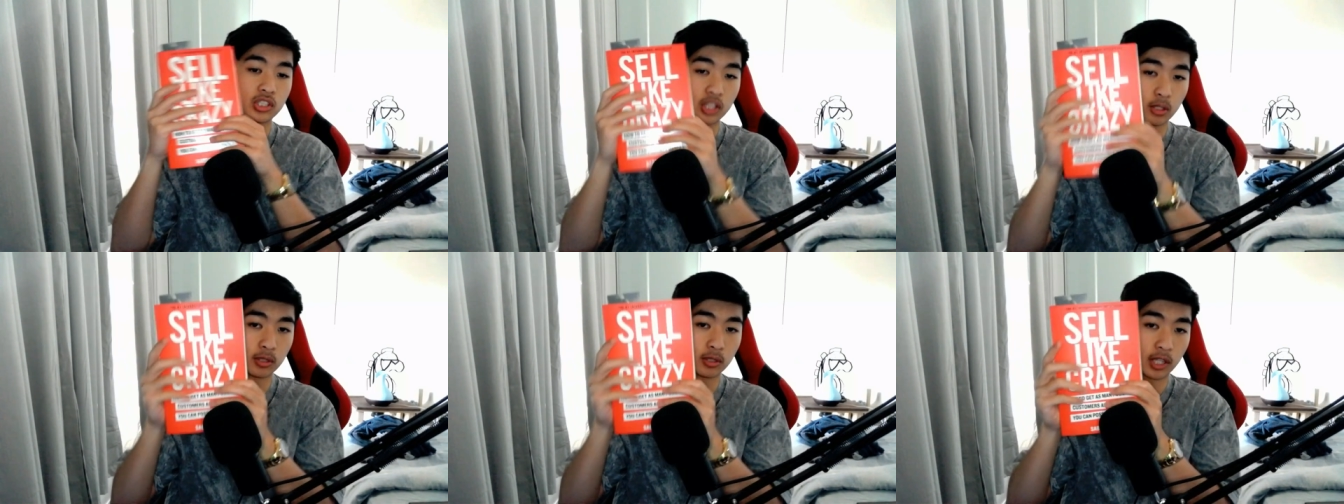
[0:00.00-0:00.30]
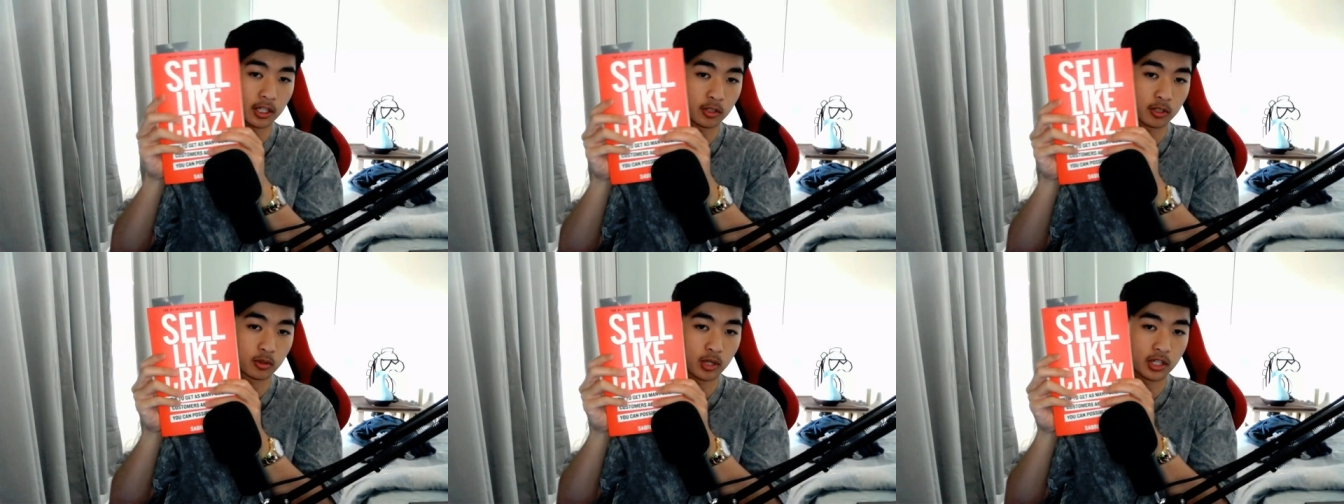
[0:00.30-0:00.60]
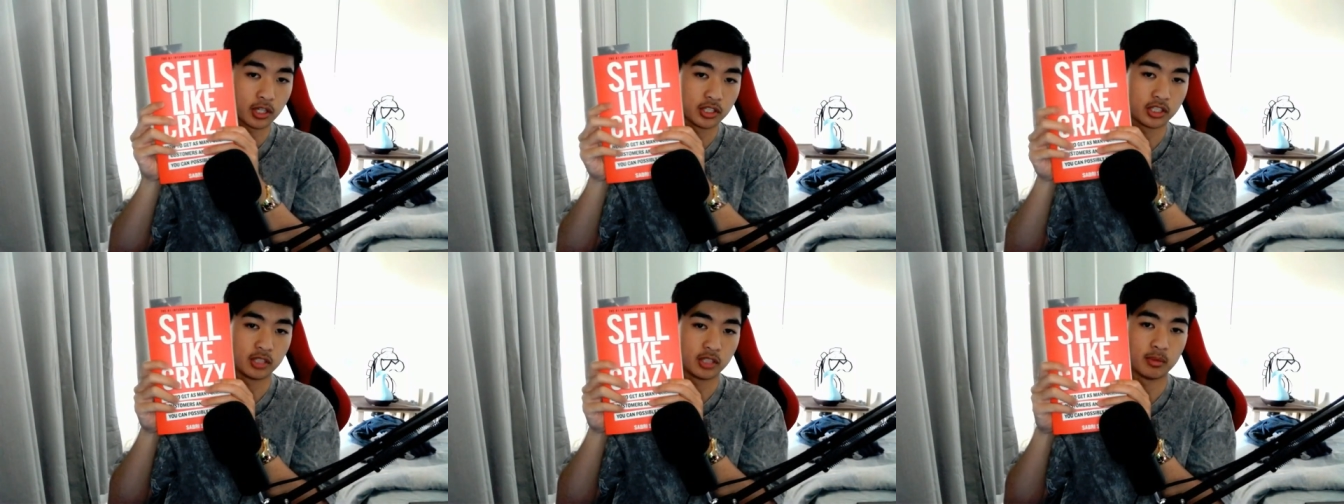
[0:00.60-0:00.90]
Like
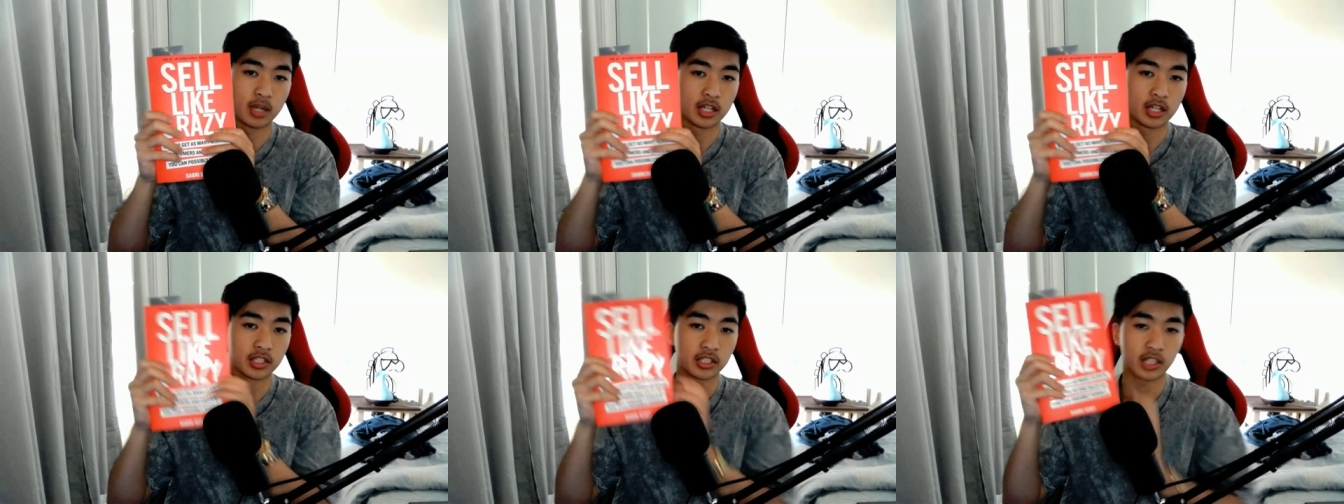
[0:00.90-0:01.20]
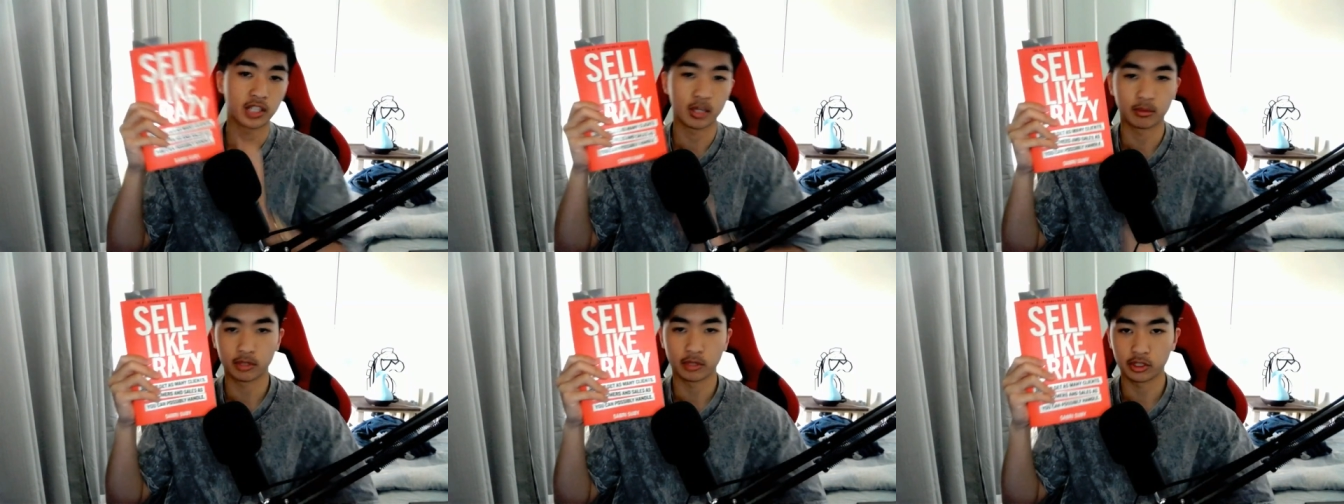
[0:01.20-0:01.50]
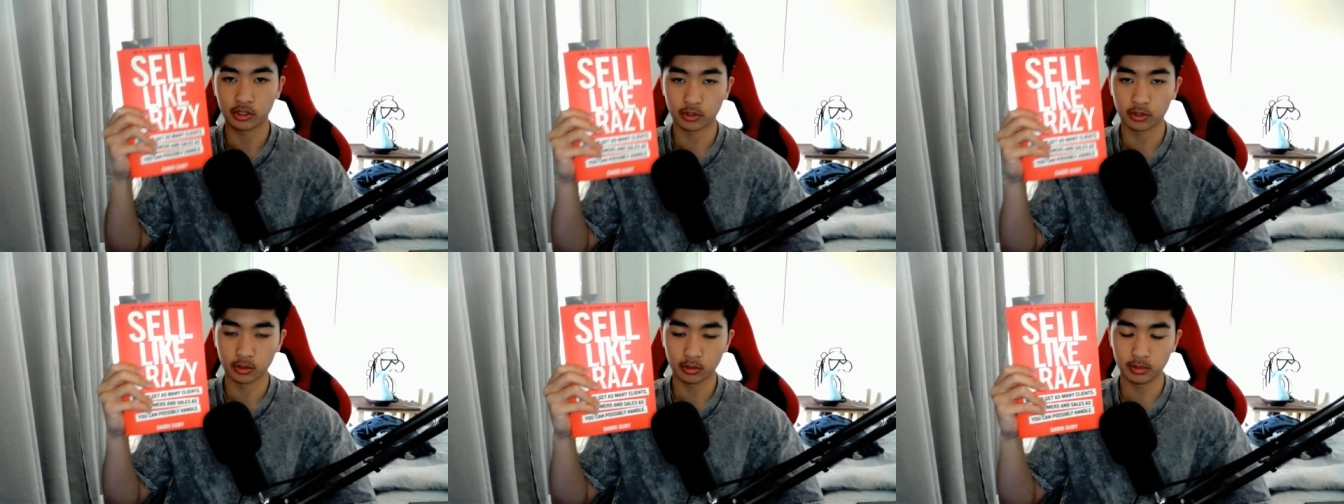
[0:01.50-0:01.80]
Crazy by Sabri
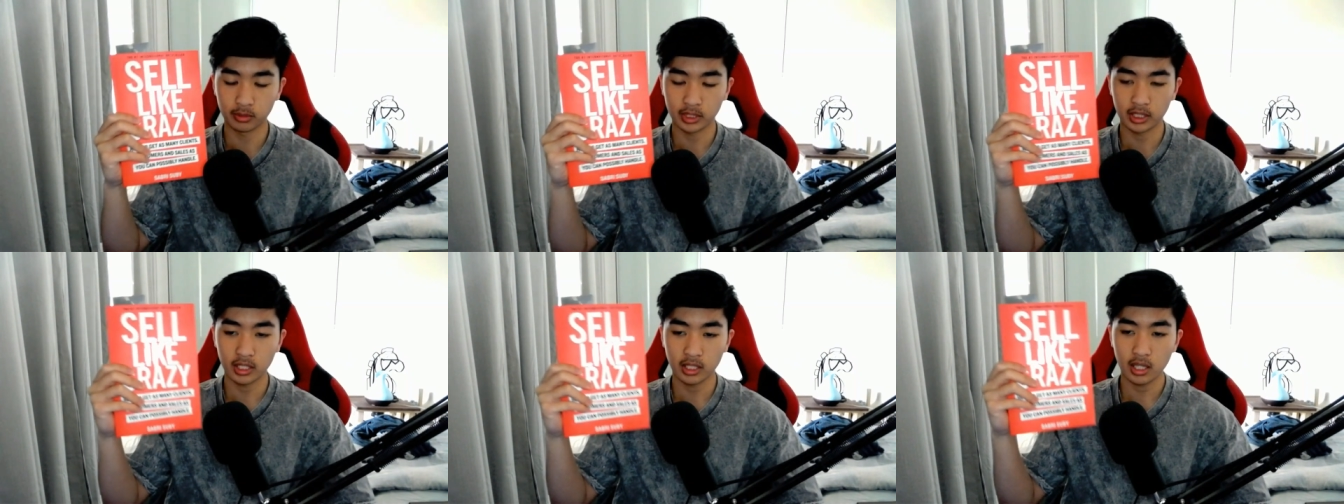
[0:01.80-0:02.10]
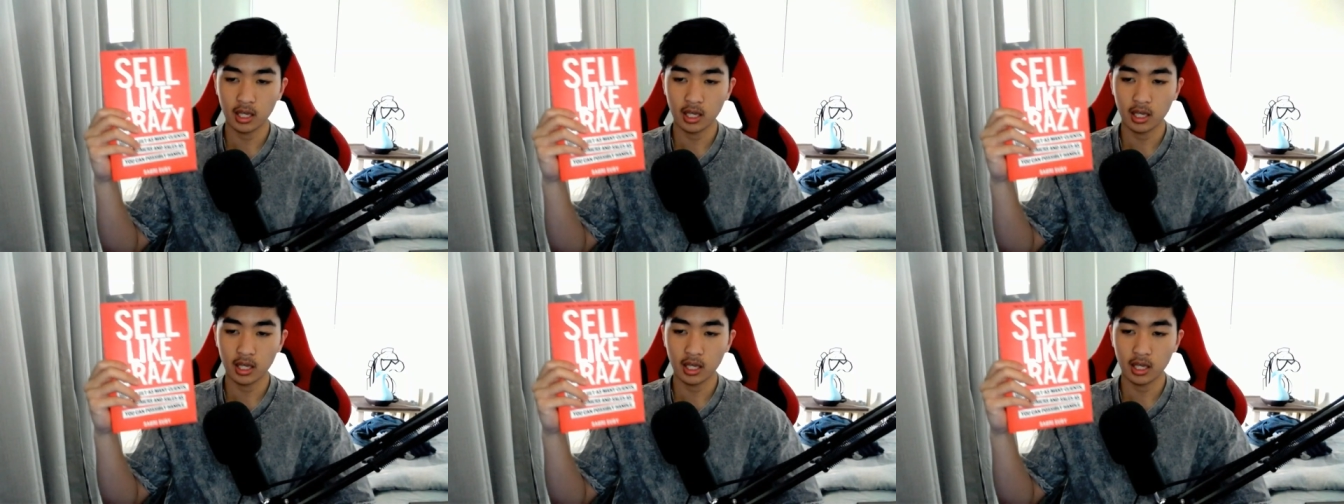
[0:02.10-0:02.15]
Suby.